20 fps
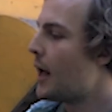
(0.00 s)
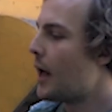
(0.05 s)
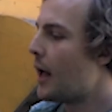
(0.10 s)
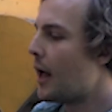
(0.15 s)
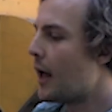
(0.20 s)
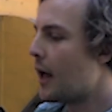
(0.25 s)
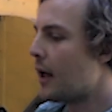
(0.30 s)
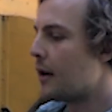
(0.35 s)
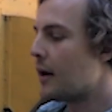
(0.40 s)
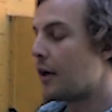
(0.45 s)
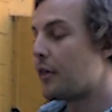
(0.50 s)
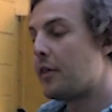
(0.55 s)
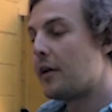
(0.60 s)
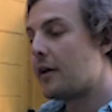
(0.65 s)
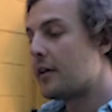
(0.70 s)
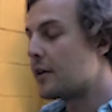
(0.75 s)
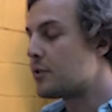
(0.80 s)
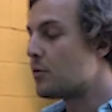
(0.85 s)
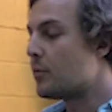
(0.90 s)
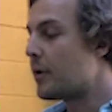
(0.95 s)
And I think
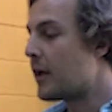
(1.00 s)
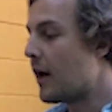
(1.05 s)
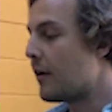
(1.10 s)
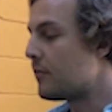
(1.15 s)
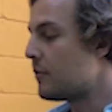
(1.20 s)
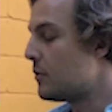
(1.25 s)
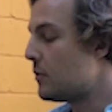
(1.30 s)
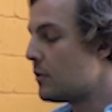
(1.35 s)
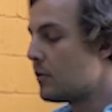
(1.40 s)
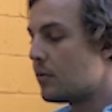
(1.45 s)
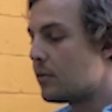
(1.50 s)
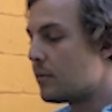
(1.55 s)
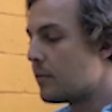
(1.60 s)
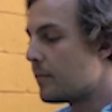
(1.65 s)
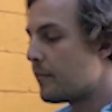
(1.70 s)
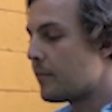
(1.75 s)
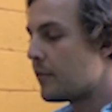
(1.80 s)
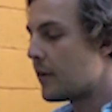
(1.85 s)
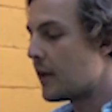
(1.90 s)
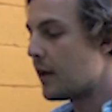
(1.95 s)
that's what we have to do
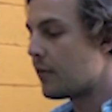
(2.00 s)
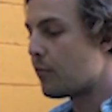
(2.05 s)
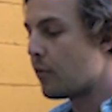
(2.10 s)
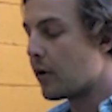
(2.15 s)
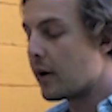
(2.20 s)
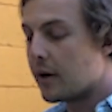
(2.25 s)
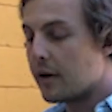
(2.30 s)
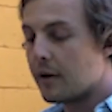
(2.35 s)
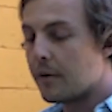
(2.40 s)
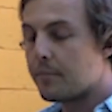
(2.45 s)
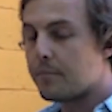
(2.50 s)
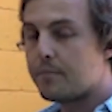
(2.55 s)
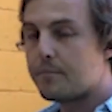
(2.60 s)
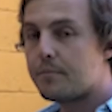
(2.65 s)
if we're going to